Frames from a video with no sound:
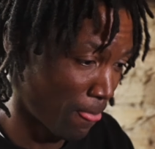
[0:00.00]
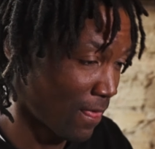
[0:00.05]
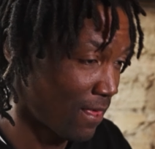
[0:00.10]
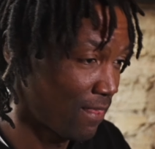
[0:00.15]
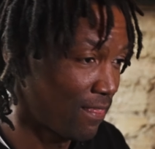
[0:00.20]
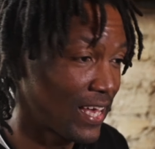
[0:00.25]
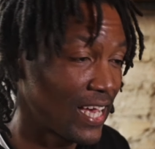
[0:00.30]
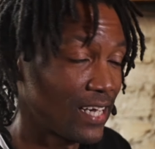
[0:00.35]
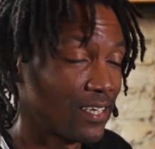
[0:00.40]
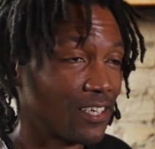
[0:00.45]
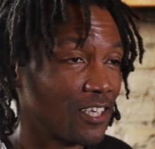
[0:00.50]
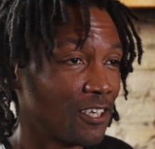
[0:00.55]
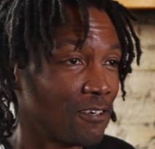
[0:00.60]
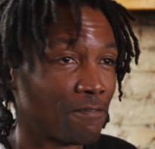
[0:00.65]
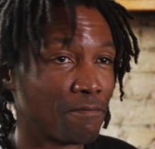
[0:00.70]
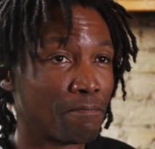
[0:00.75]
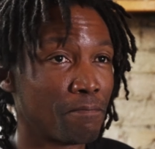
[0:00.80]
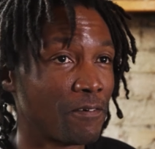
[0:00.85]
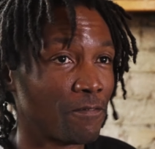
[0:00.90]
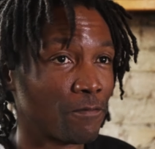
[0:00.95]
that
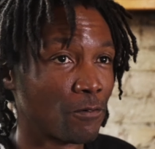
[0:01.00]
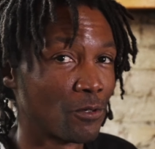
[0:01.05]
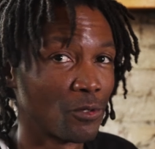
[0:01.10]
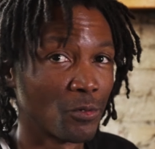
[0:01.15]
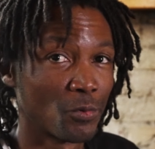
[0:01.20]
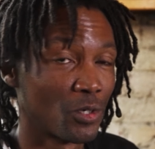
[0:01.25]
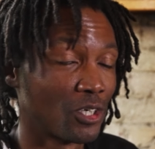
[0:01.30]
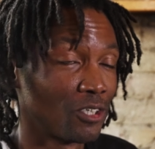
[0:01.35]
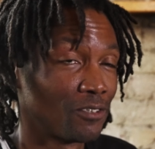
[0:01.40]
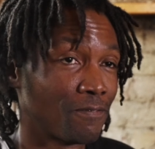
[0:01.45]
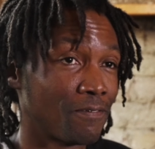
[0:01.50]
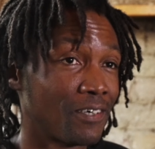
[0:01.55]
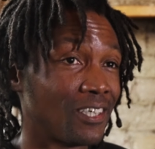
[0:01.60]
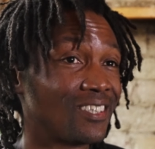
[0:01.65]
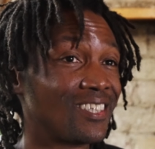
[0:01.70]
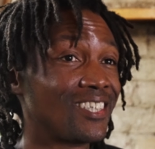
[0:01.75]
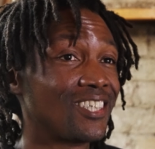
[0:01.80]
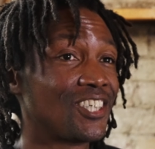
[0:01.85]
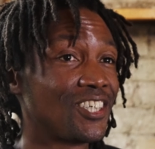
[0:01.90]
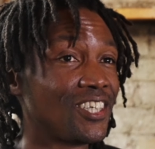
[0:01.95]
gift before the world
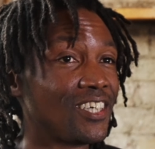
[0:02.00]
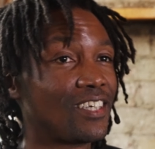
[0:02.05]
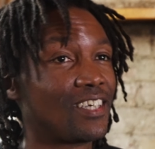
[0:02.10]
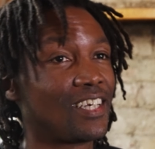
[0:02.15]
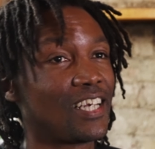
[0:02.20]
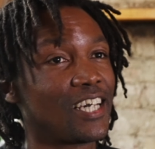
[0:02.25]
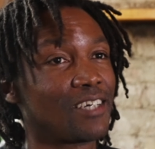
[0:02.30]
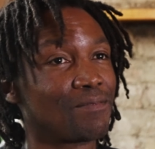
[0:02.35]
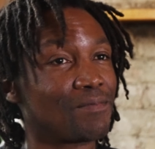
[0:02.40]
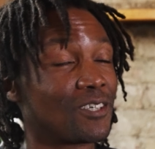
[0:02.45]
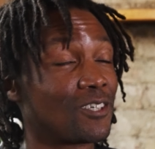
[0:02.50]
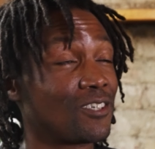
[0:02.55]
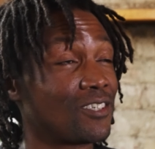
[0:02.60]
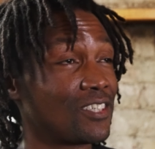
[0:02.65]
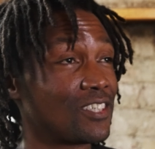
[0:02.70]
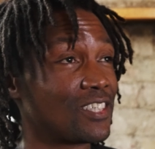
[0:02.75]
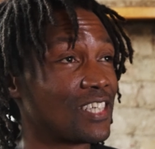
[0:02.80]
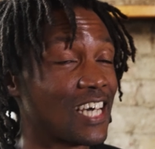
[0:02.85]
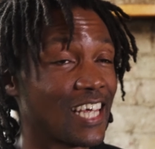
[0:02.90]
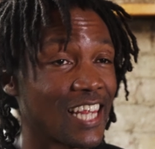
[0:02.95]
felt the shit. Like, because
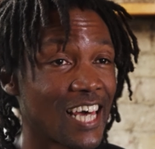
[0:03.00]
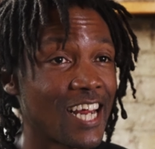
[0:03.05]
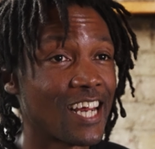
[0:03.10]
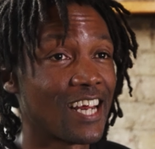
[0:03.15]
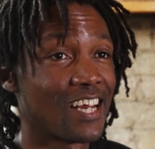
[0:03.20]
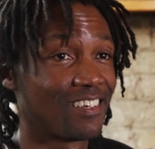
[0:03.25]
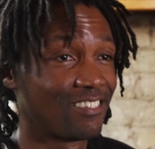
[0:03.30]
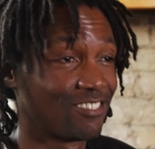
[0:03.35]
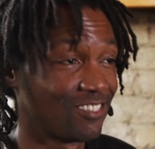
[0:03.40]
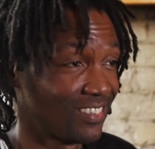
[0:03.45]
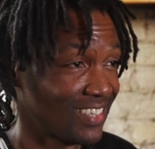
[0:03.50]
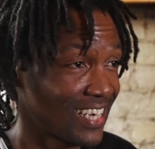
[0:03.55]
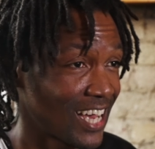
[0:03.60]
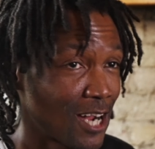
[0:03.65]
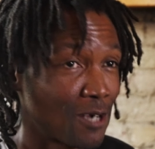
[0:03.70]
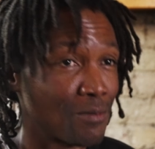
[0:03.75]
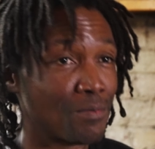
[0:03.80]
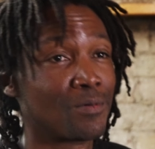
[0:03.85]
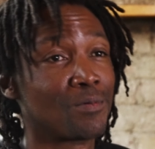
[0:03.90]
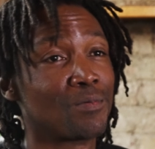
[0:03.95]
it's like that
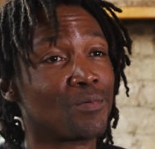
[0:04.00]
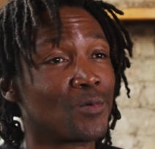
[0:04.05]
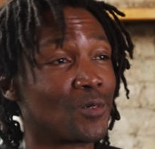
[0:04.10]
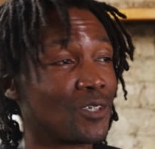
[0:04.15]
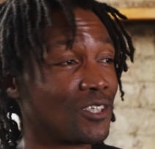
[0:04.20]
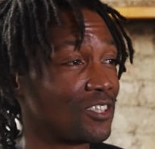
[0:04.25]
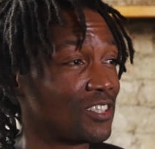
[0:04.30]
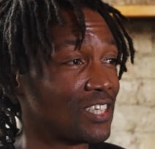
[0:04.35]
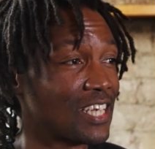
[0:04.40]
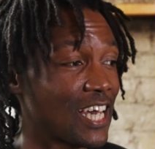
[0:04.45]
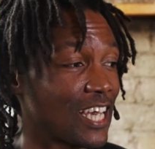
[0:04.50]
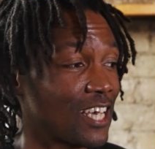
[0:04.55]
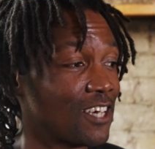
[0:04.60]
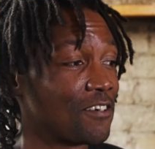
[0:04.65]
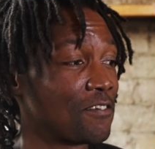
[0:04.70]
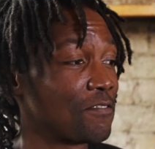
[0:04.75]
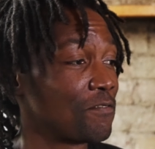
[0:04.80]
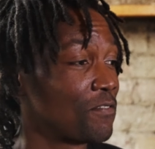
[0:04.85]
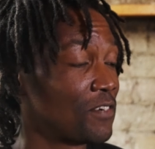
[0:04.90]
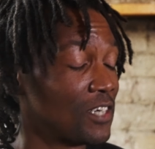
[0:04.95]
album was like
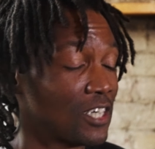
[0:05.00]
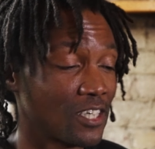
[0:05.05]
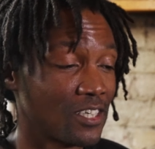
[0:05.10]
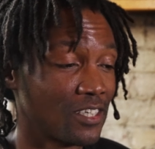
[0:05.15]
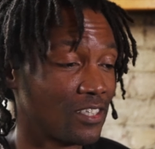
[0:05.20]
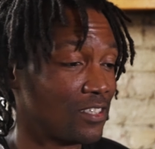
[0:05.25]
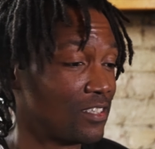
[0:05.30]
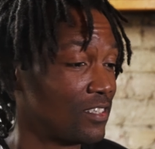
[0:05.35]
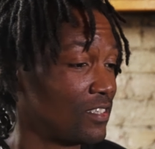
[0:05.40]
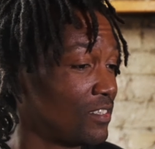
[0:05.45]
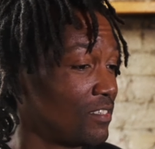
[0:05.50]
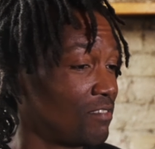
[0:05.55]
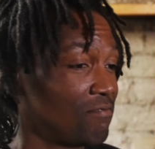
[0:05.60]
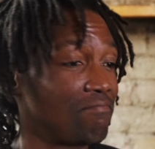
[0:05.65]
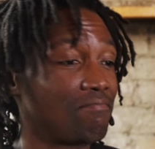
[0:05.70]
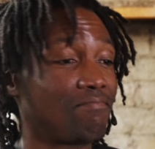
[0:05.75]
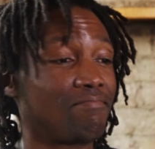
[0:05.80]
a fucking,